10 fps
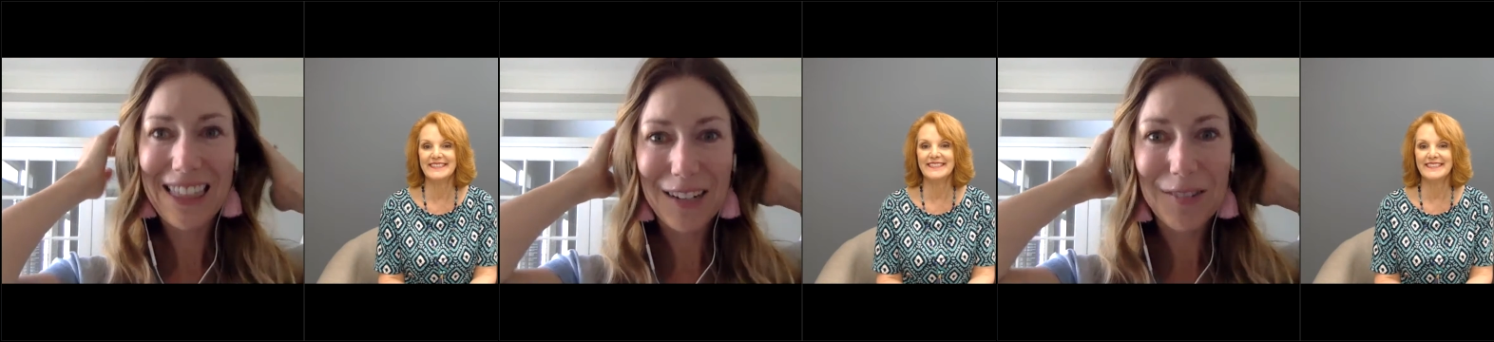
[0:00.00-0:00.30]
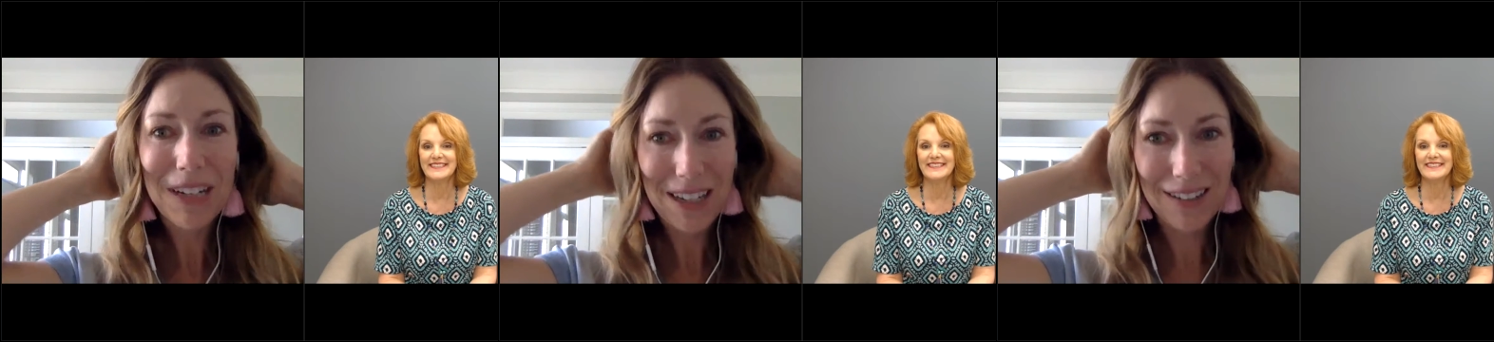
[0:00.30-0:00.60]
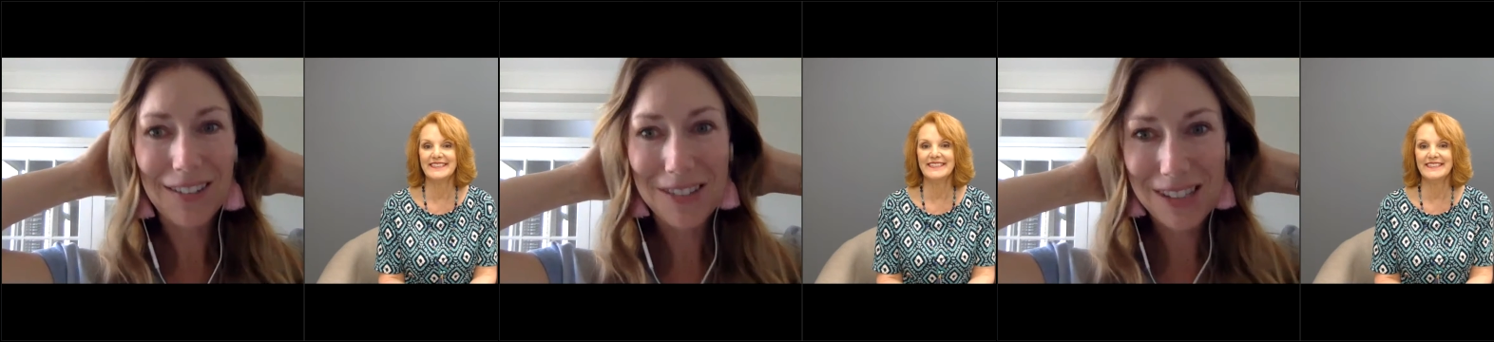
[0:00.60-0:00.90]
Speaker 1: think we get
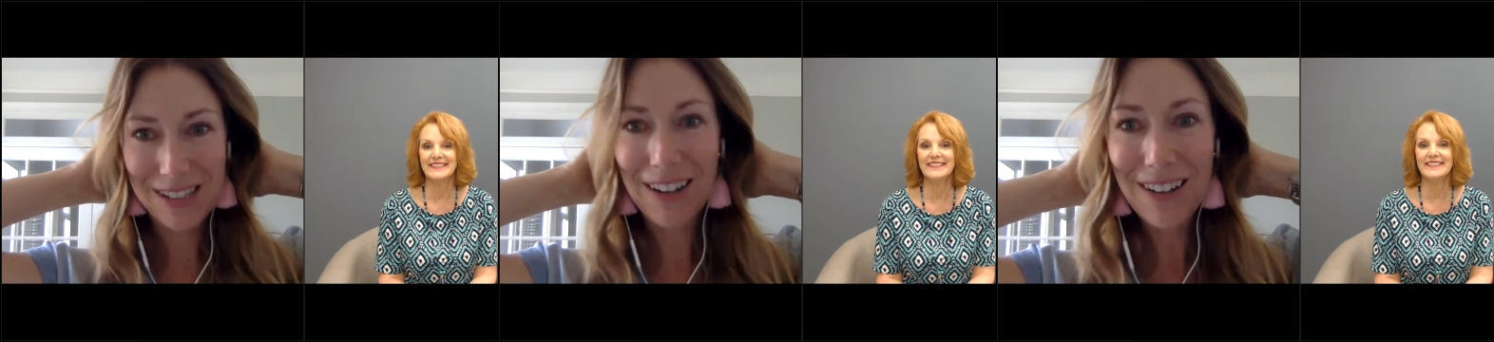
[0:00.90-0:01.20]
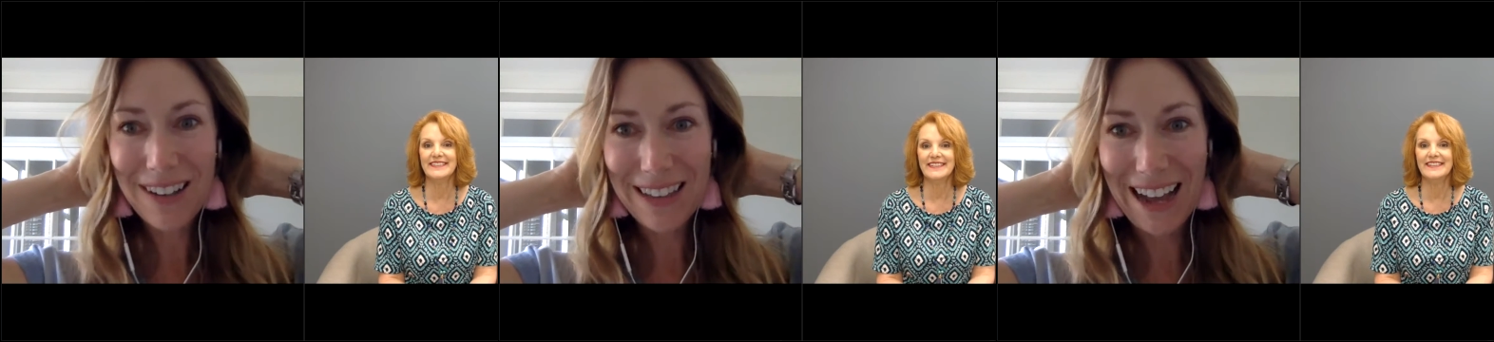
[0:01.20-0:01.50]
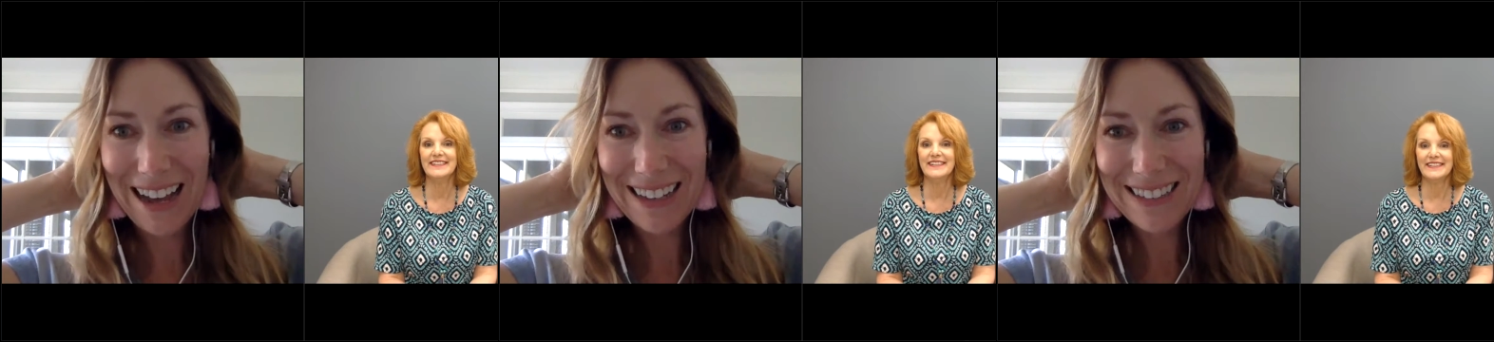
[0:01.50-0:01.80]
a little stuck on
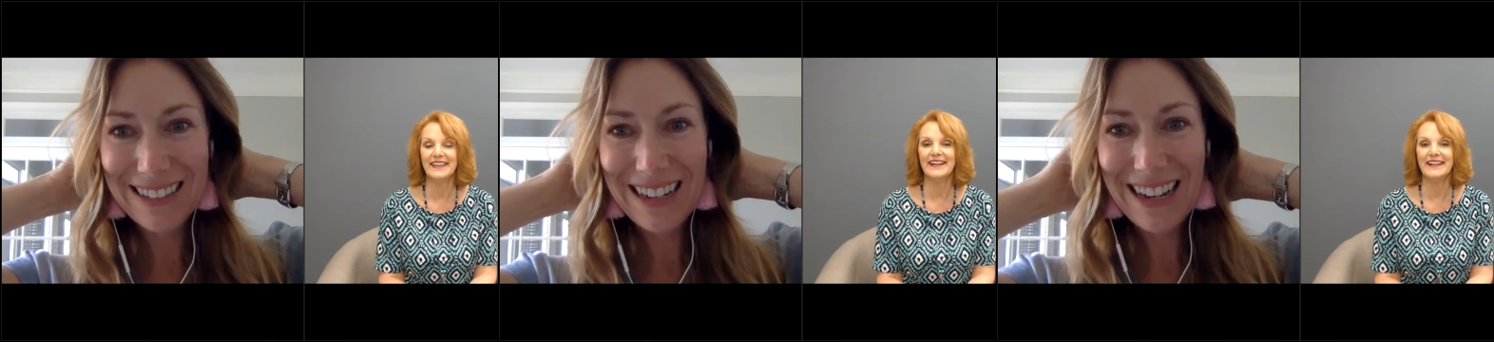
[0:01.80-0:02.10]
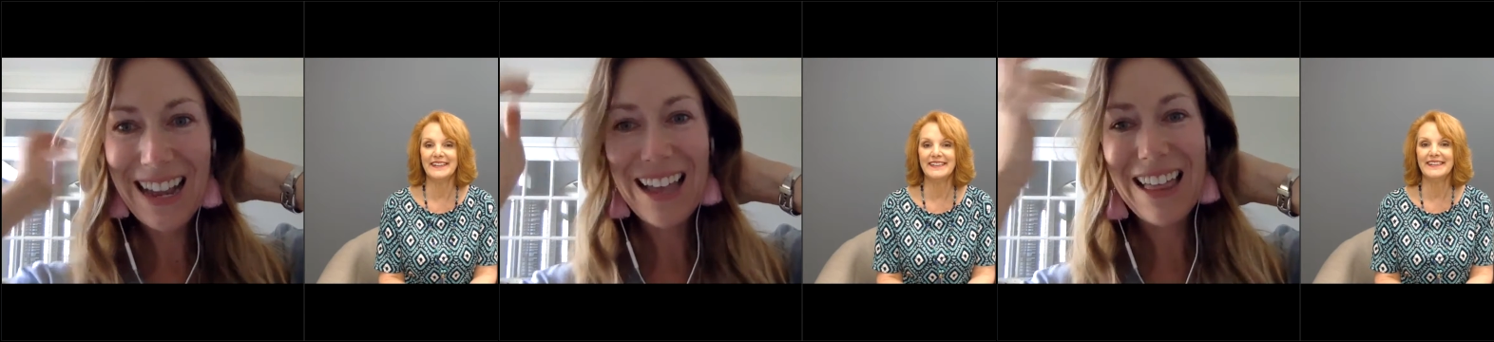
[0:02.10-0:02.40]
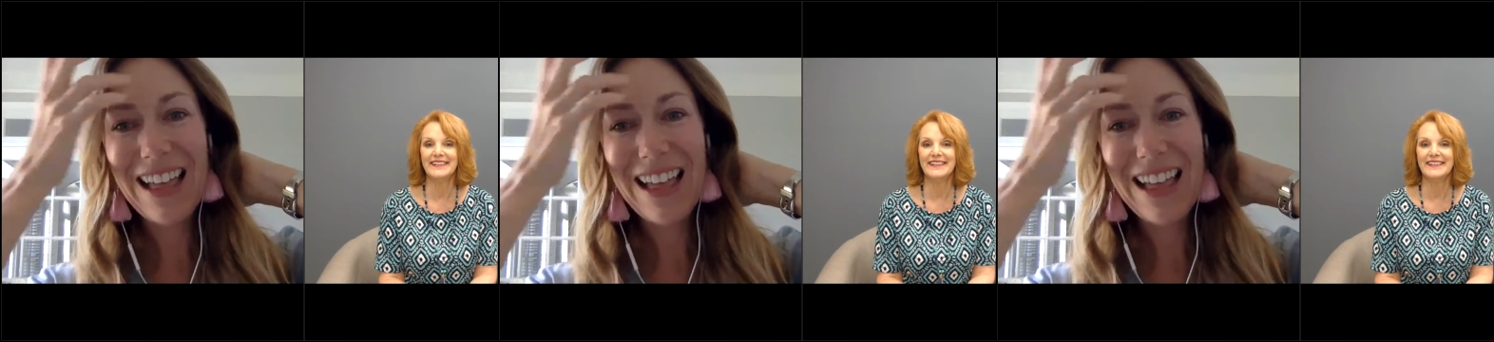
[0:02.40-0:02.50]
that.
Speaker 2: Yeah.